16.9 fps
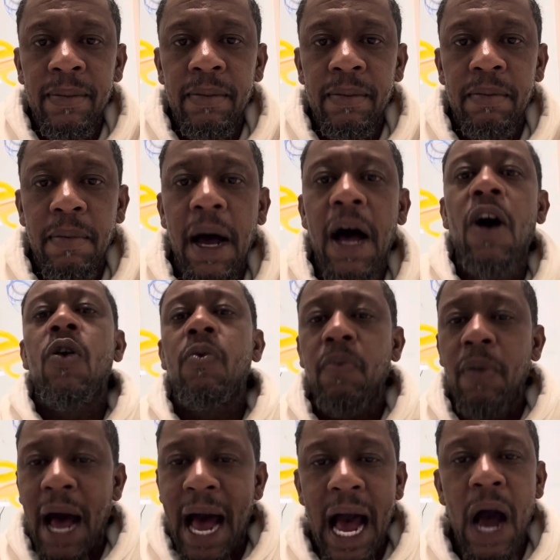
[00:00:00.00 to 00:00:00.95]

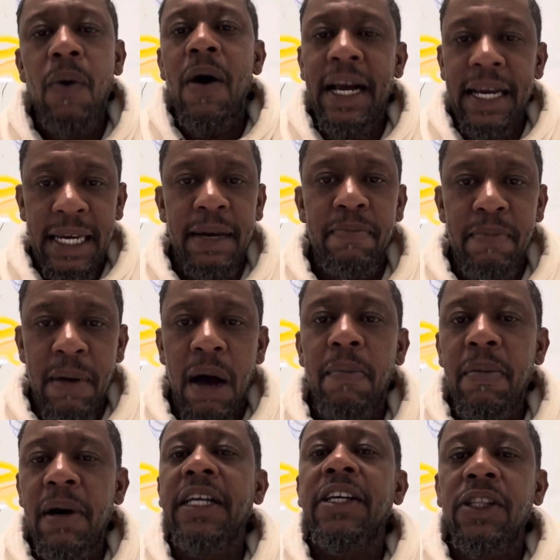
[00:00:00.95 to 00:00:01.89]
How I get my
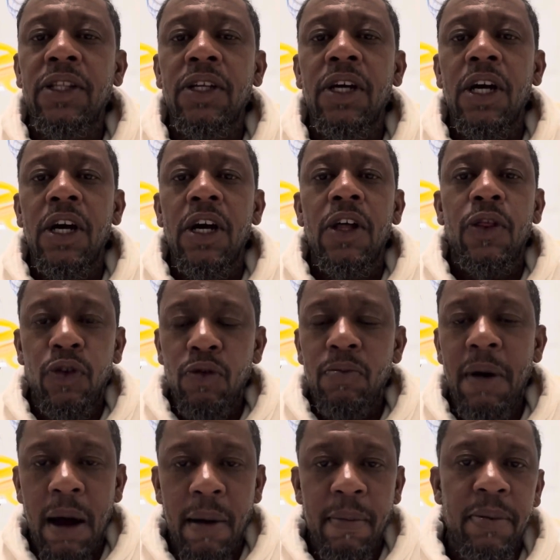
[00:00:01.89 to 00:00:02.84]
money through
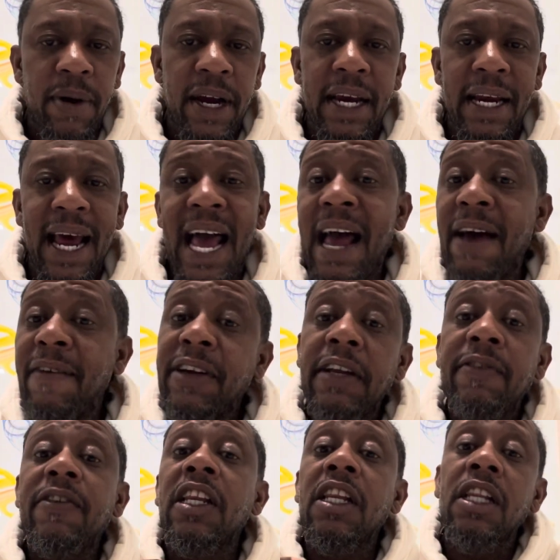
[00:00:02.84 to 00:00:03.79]
my brand. I haven't
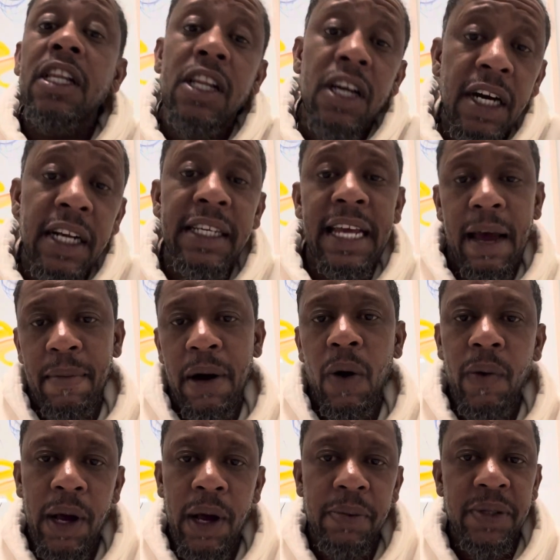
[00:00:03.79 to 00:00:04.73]
even looked at my
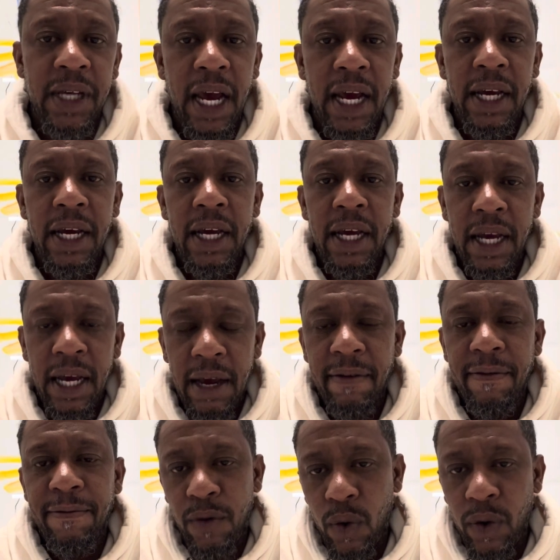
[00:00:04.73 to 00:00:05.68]
website
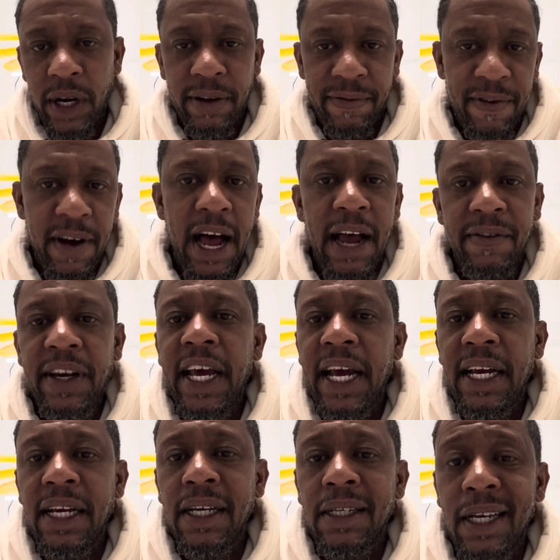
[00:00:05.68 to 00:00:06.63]
in 45
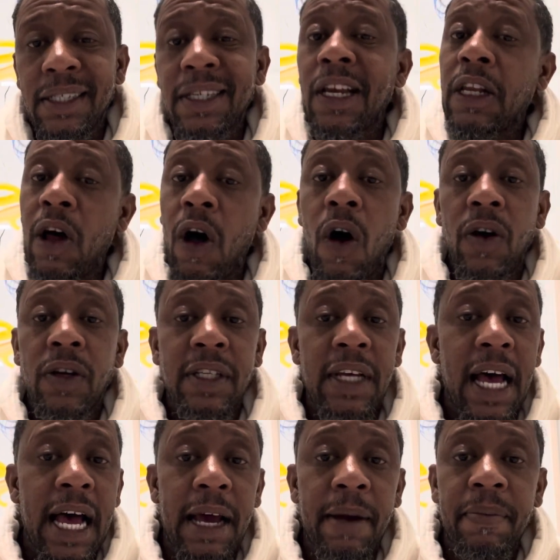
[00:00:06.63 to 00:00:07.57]
days. That's a long
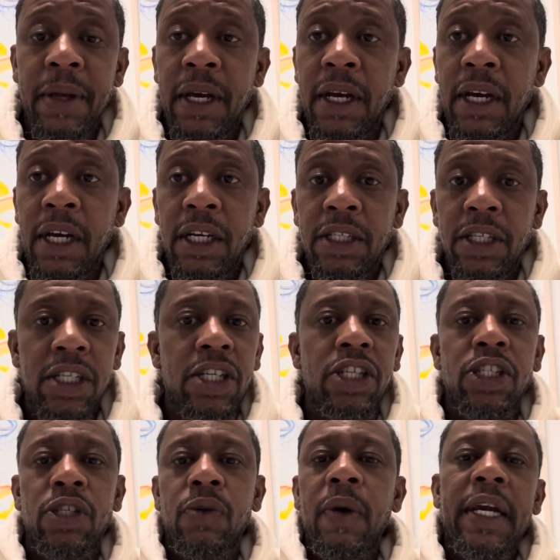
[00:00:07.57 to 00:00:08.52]
time. Just
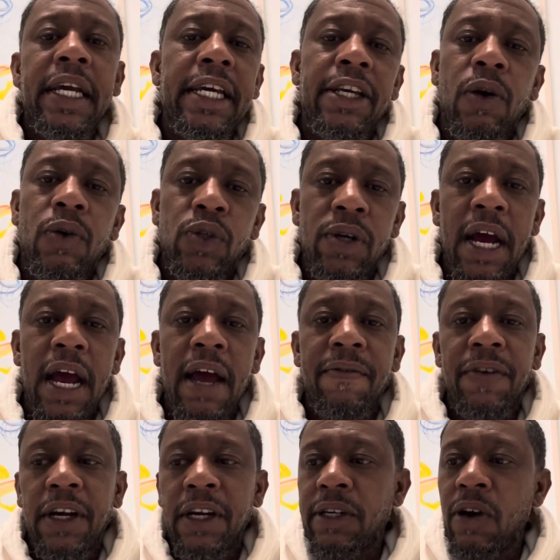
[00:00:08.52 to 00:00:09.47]
because you ain't getting no
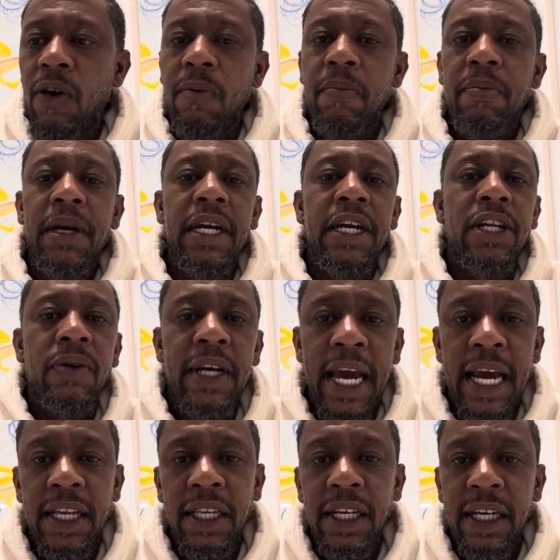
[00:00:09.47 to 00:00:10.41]
traffic don't mean you
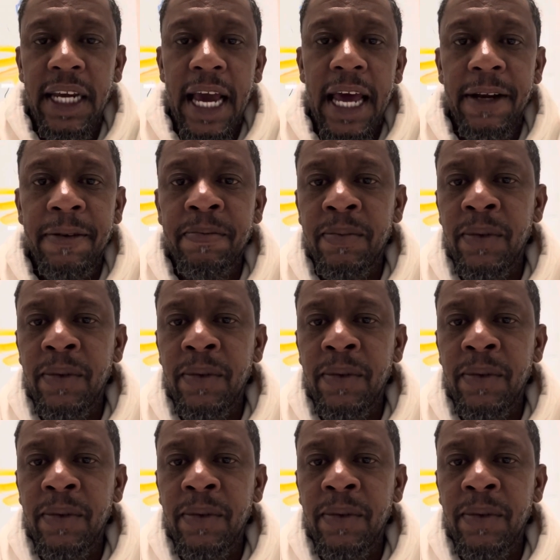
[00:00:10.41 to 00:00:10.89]
can't look at it.